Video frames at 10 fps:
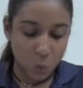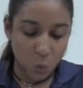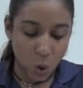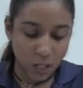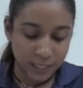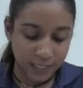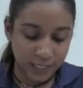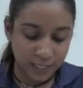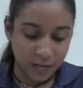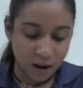
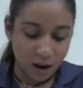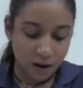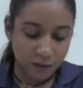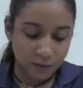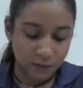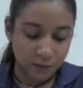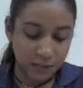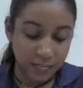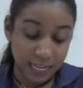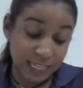qualities
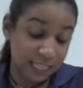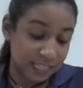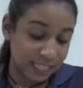in